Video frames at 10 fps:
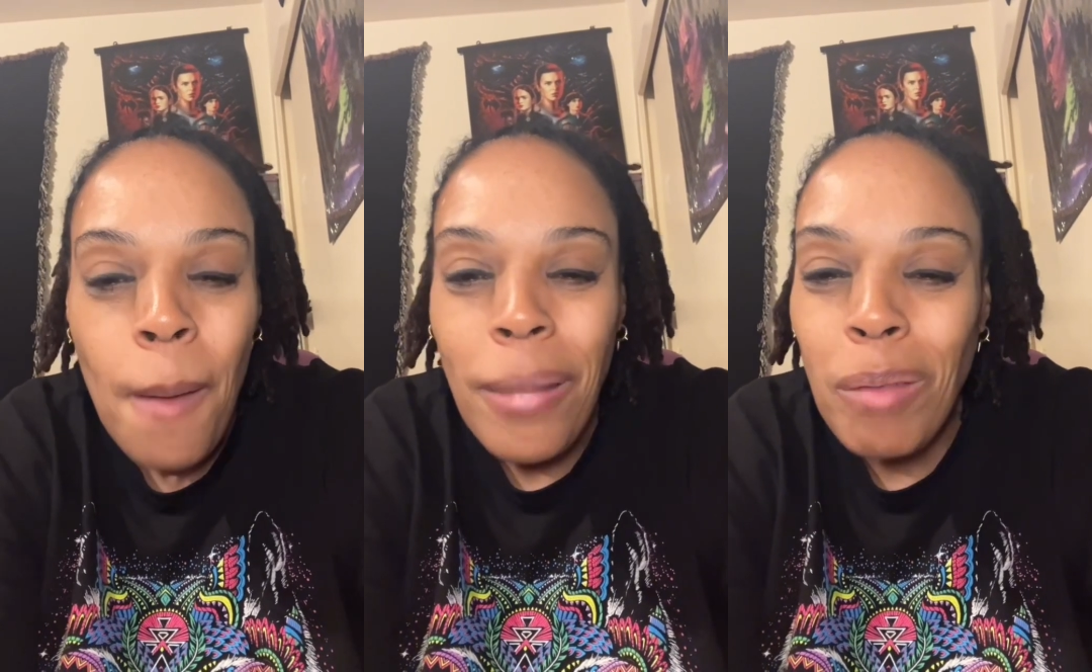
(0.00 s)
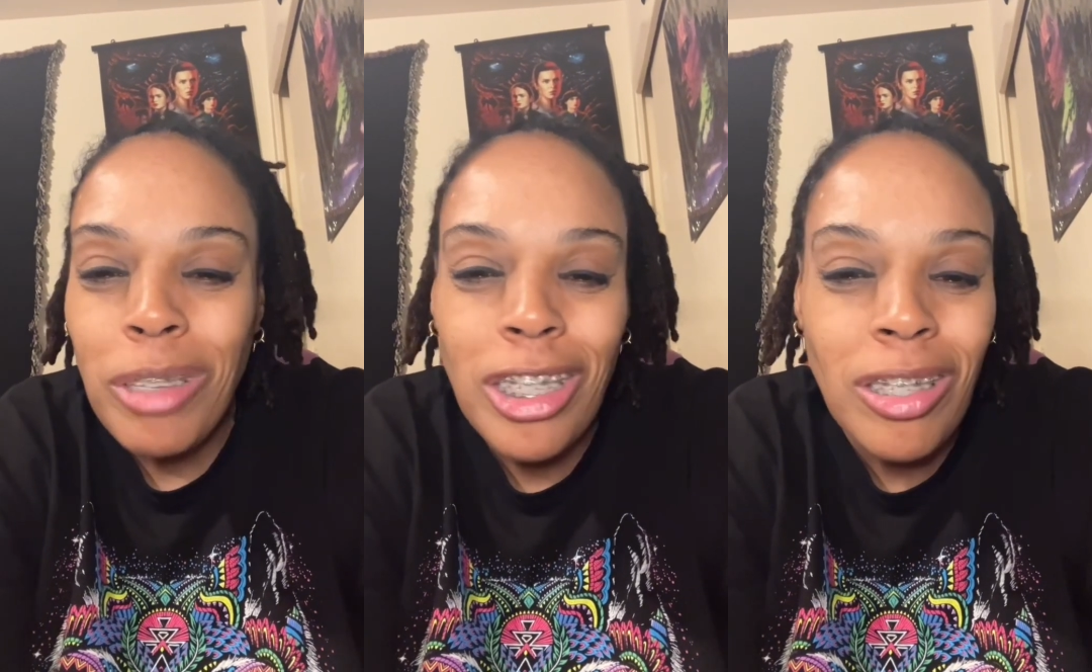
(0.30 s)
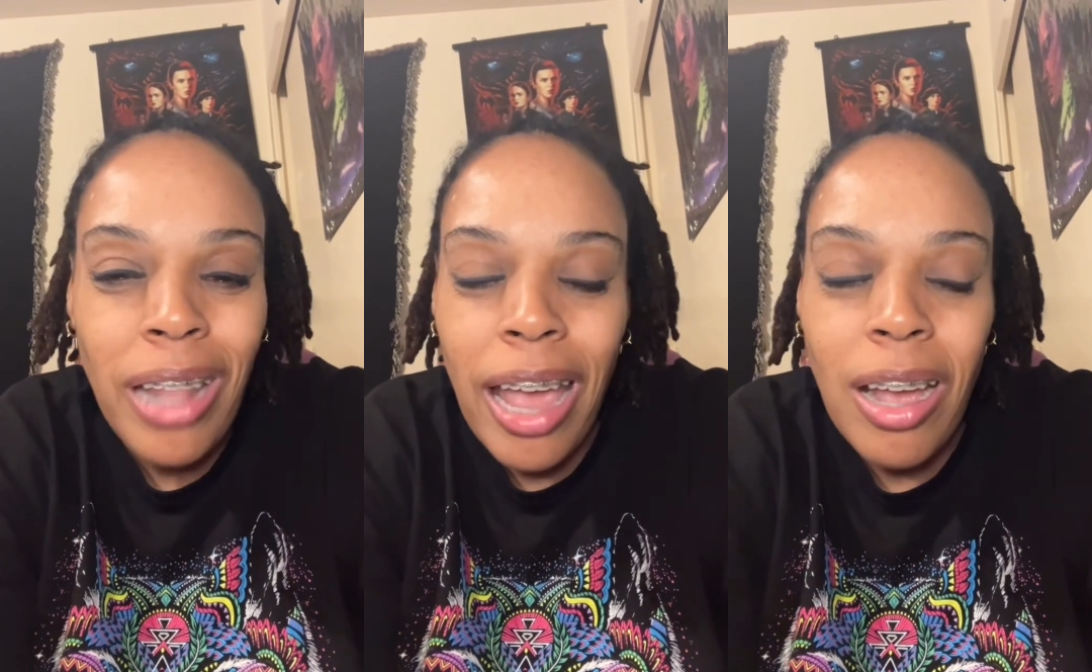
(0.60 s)
But I'm just
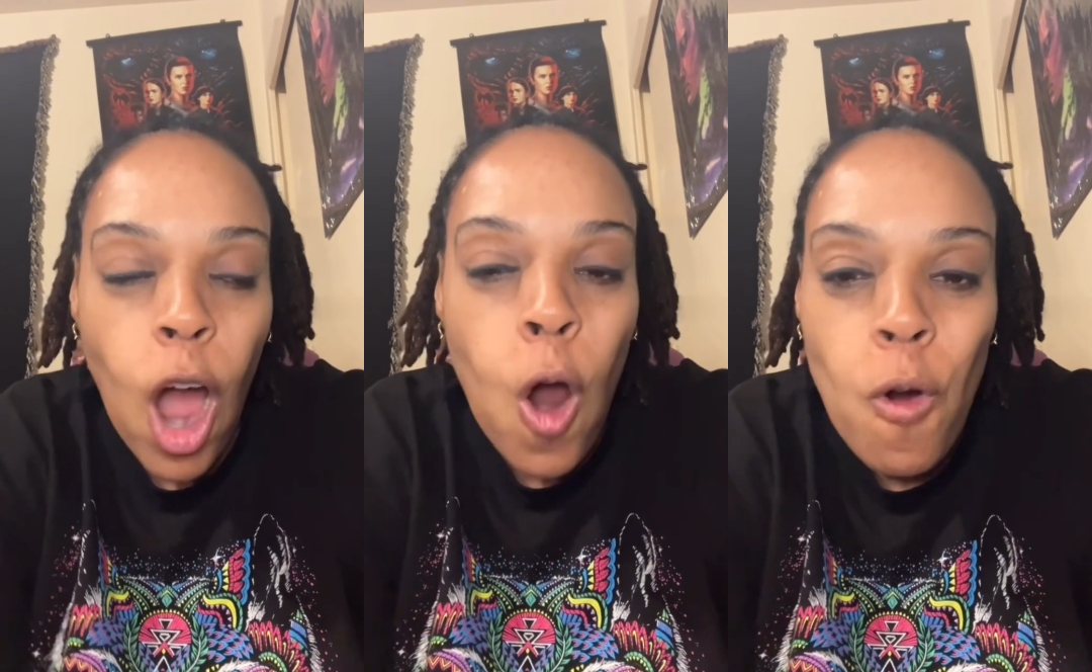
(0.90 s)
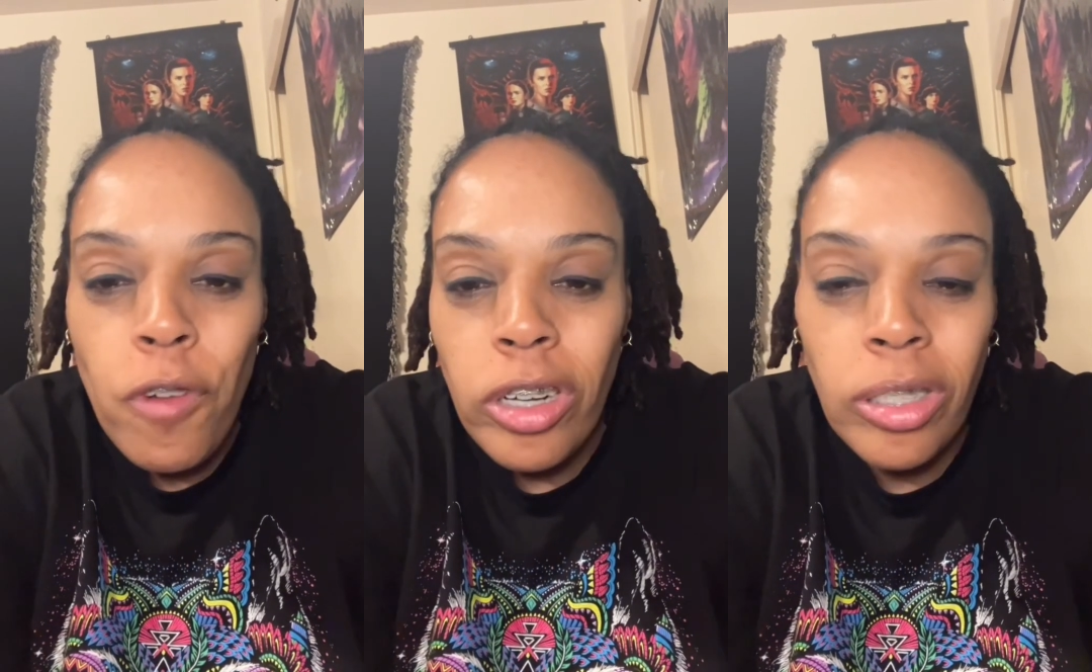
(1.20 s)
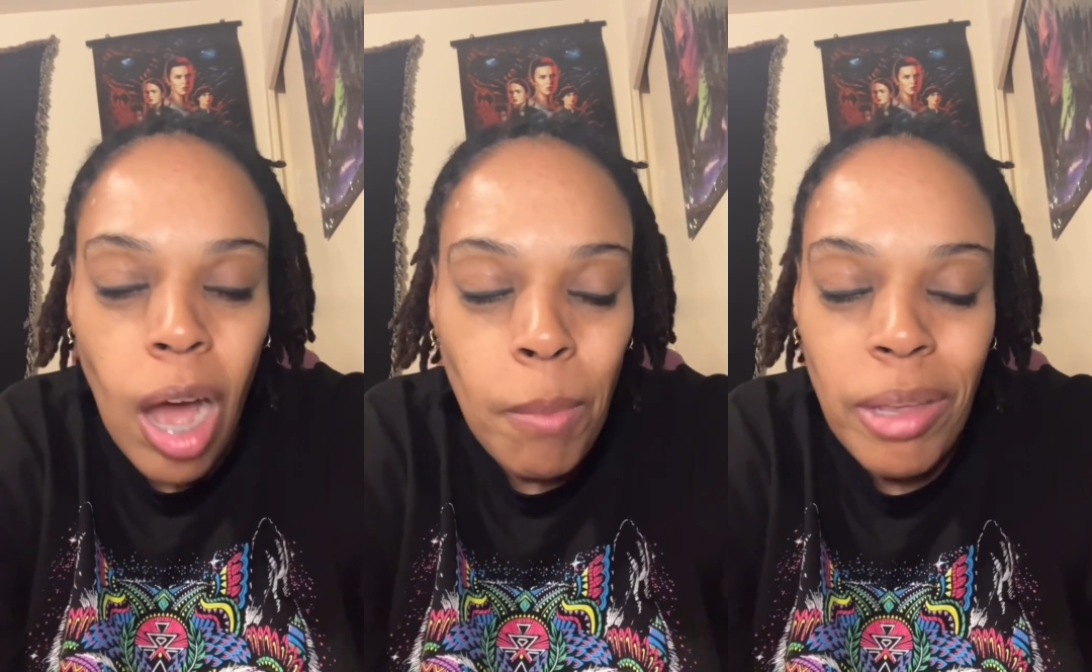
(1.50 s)
like over
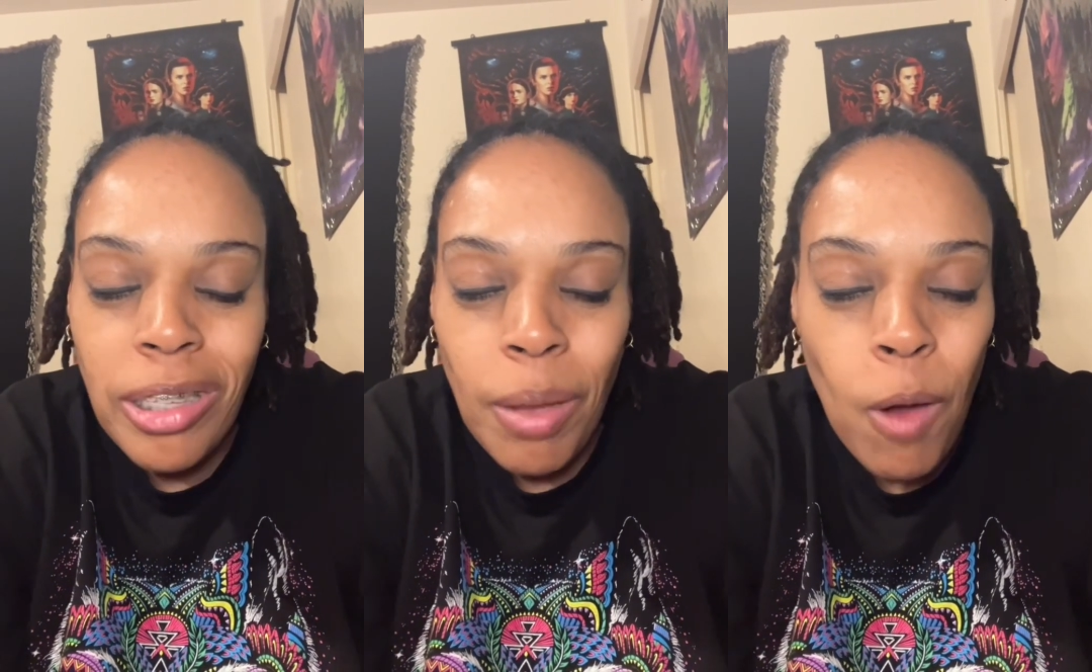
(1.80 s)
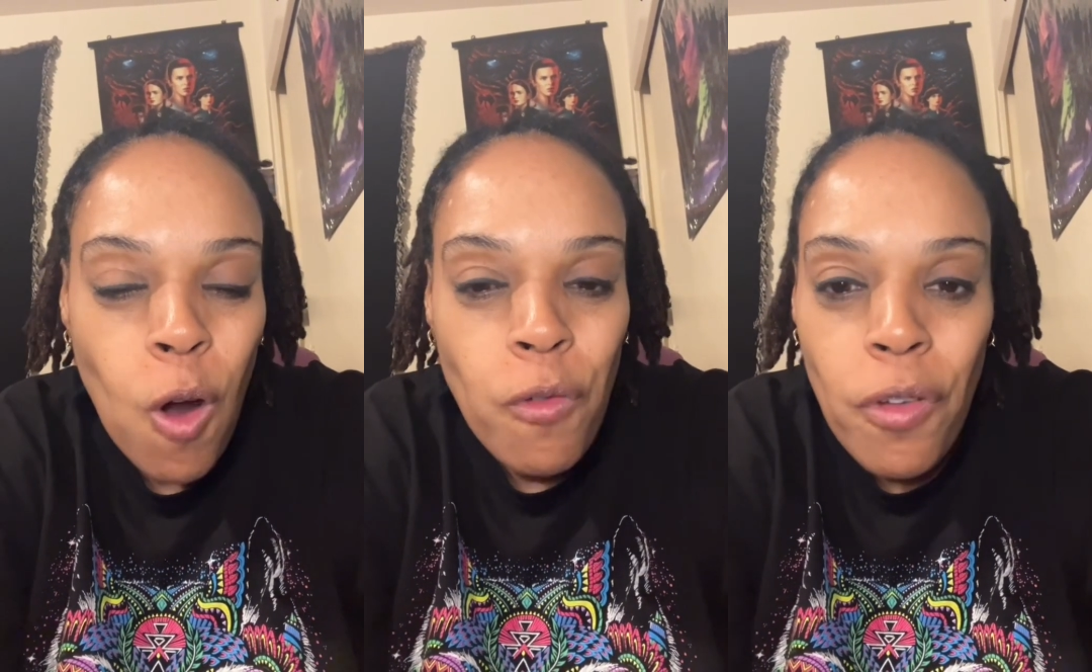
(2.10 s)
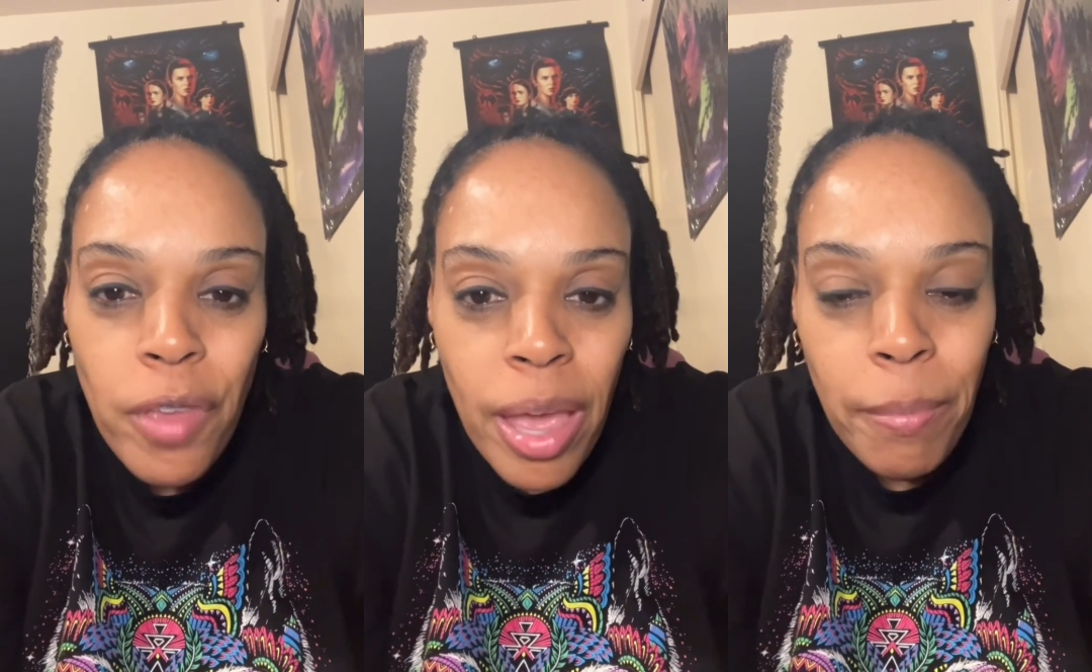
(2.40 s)
zombies. I'm over
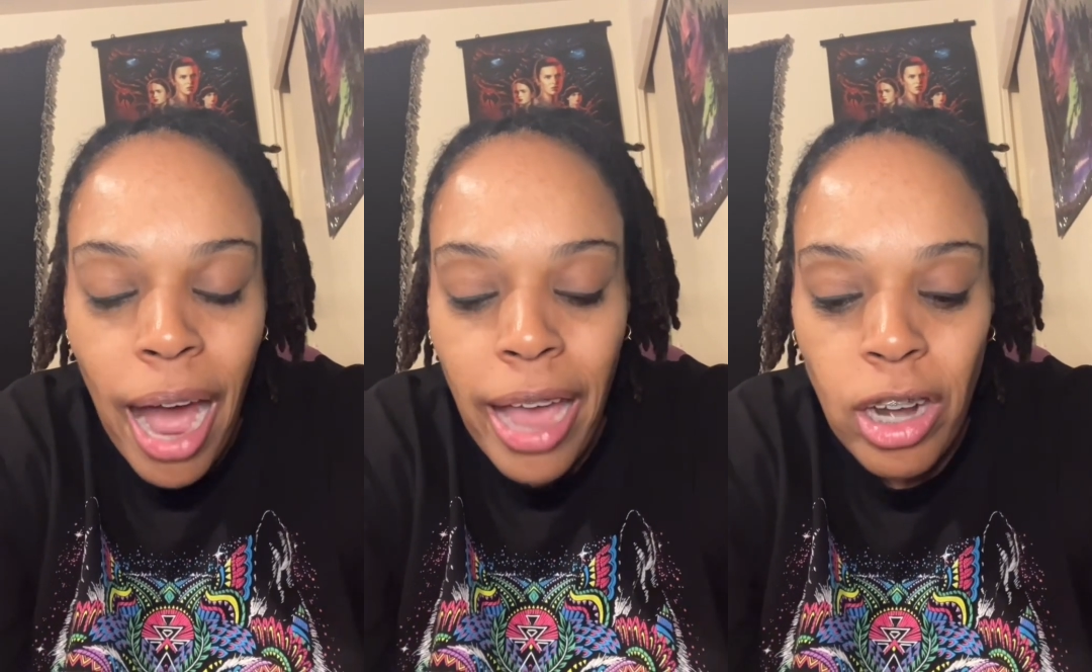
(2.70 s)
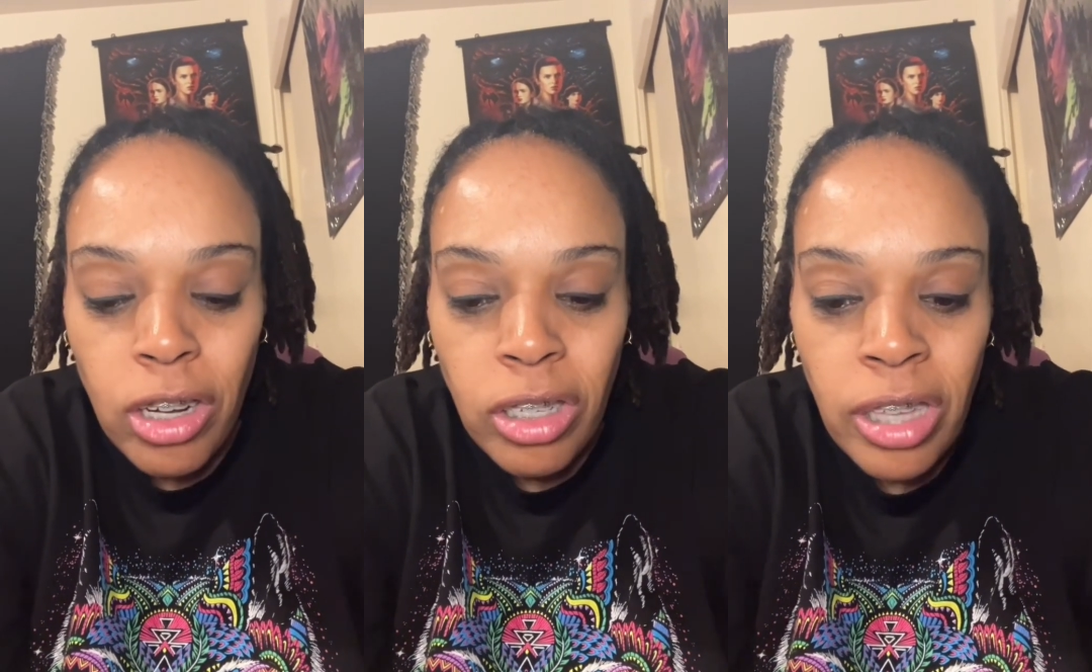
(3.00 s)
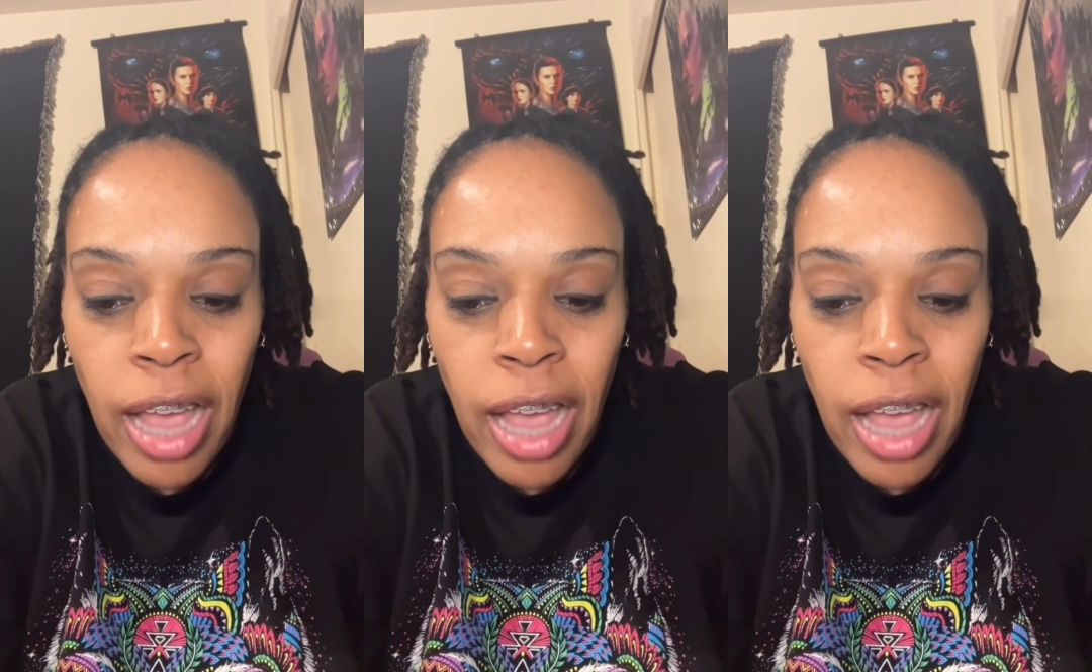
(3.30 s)
vampires.